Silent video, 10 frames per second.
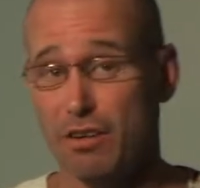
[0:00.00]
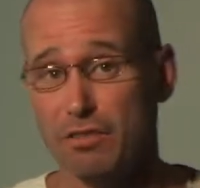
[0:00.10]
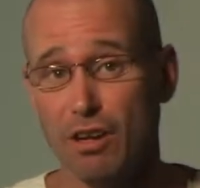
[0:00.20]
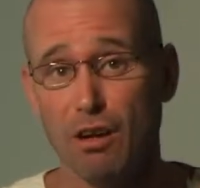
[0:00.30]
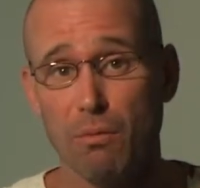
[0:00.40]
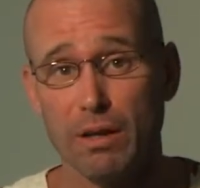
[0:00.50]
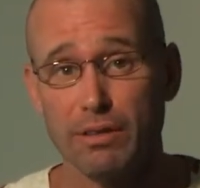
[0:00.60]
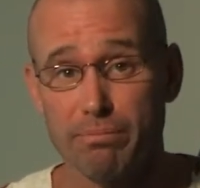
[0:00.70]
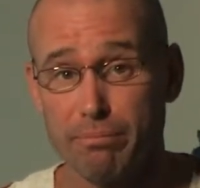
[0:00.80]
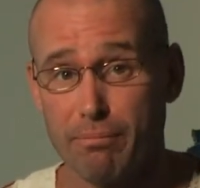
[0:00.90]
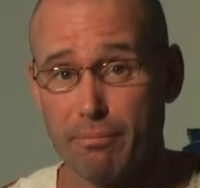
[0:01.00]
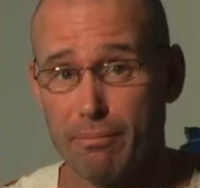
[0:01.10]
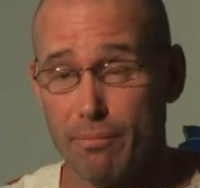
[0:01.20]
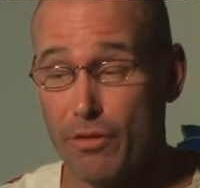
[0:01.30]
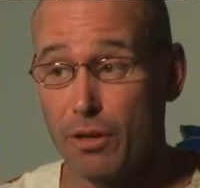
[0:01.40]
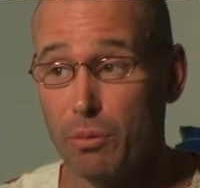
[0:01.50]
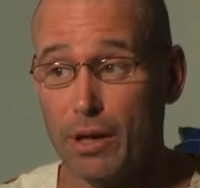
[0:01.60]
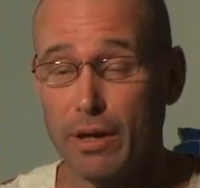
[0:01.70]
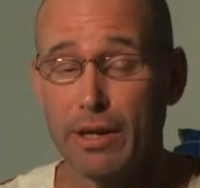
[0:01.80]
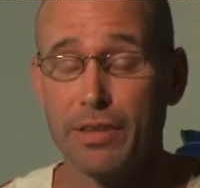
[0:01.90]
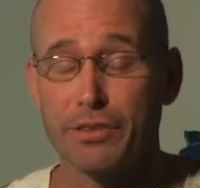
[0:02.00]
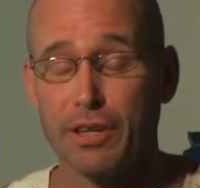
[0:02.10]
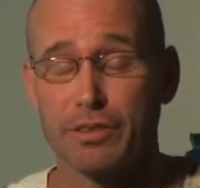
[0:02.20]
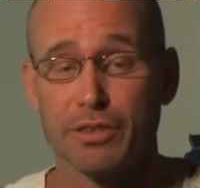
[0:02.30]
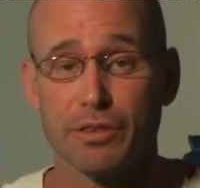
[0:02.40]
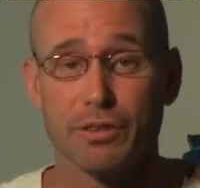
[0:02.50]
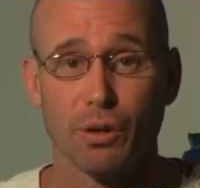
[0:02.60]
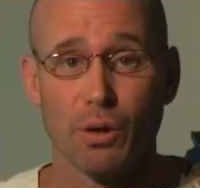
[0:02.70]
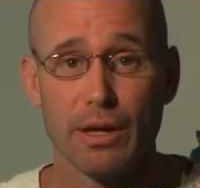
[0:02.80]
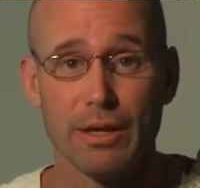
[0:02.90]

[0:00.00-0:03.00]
don't know what they're wearing. It's just a story.